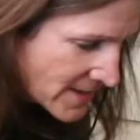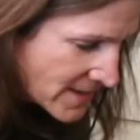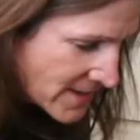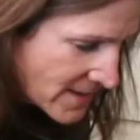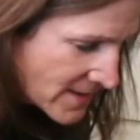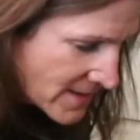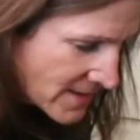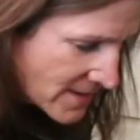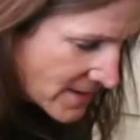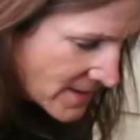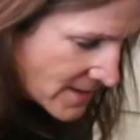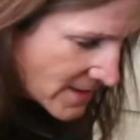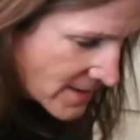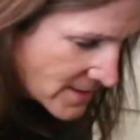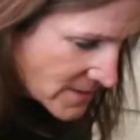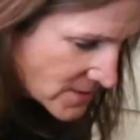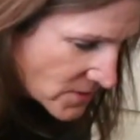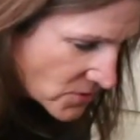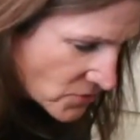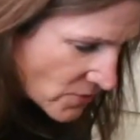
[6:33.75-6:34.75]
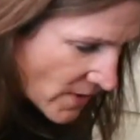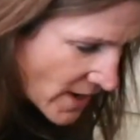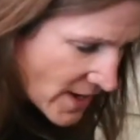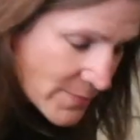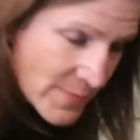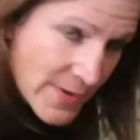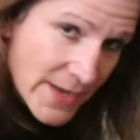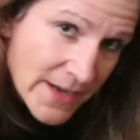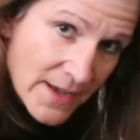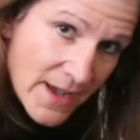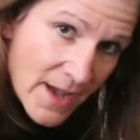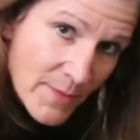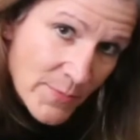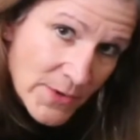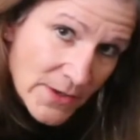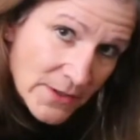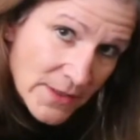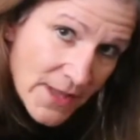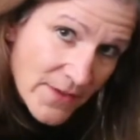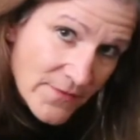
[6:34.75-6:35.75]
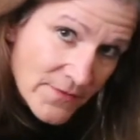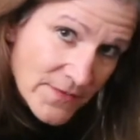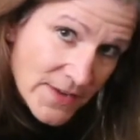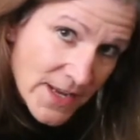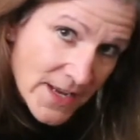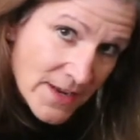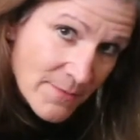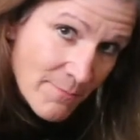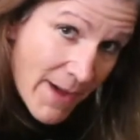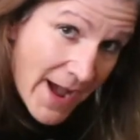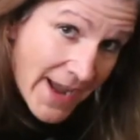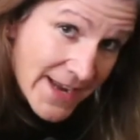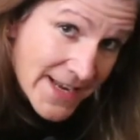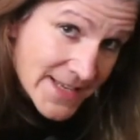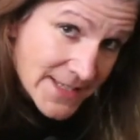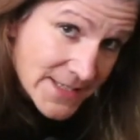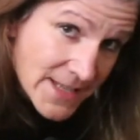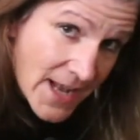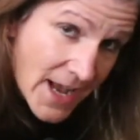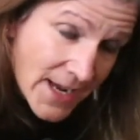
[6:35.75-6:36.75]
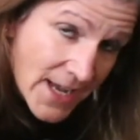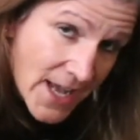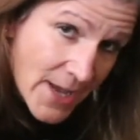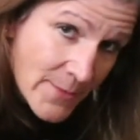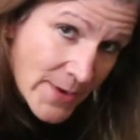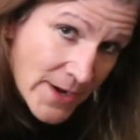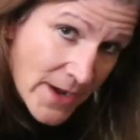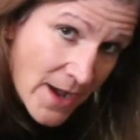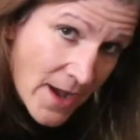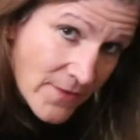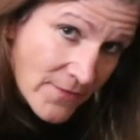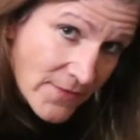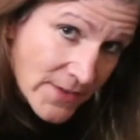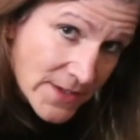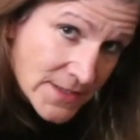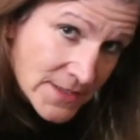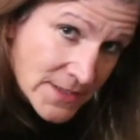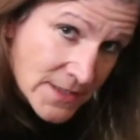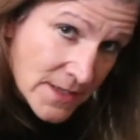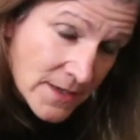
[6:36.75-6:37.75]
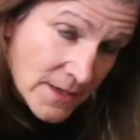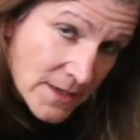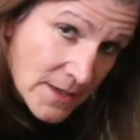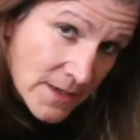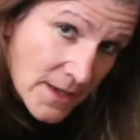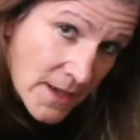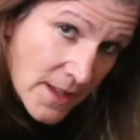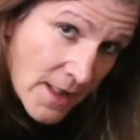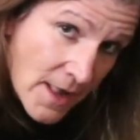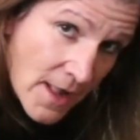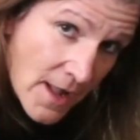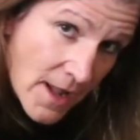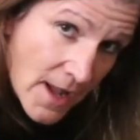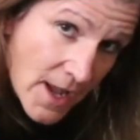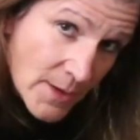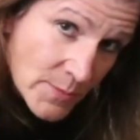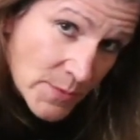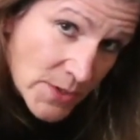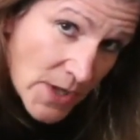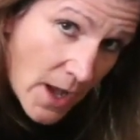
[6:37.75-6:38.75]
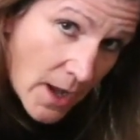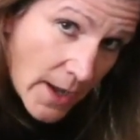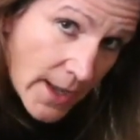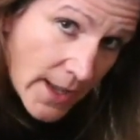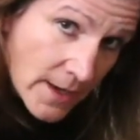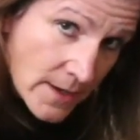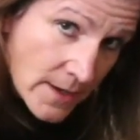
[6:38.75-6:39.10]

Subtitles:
So try to pick up your left knee. Mine is not coming off because I'm talking.